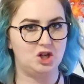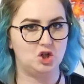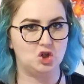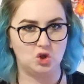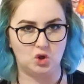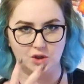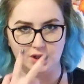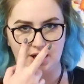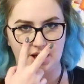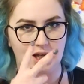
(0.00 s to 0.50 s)

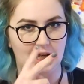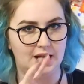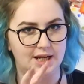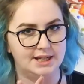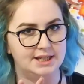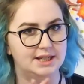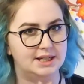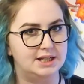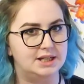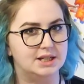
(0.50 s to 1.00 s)
sure that
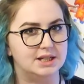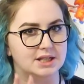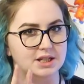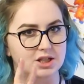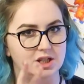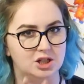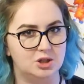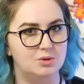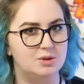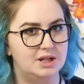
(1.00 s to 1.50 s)
lighting
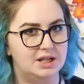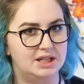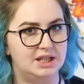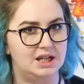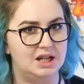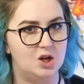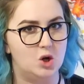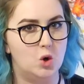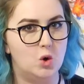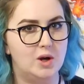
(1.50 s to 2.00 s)
doesn't do
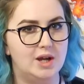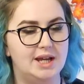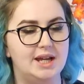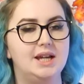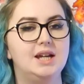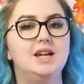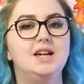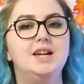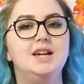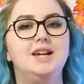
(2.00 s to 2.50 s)
anything
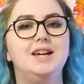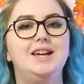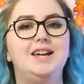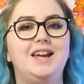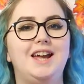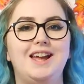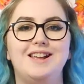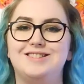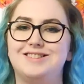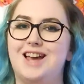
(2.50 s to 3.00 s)
naughty,
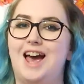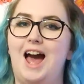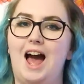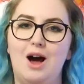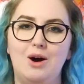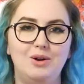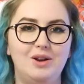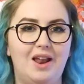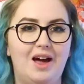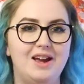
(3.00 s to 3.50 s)
it's
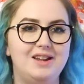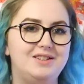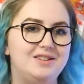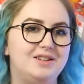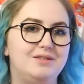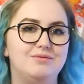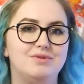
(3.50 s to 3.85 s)
how lighting